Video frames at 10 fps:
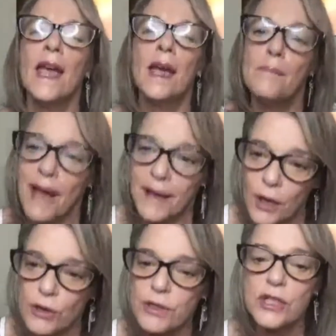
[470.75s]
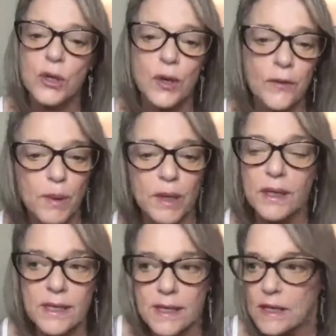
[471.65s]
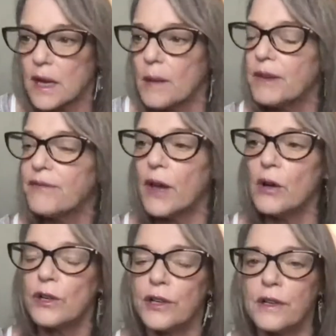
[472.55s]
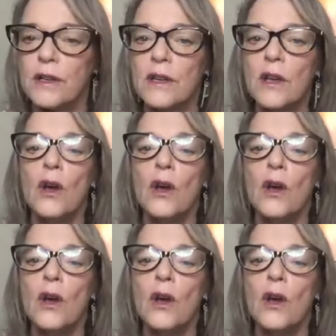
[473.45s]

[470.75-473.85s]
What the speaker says: and my own intuitive abilities that's coming forward.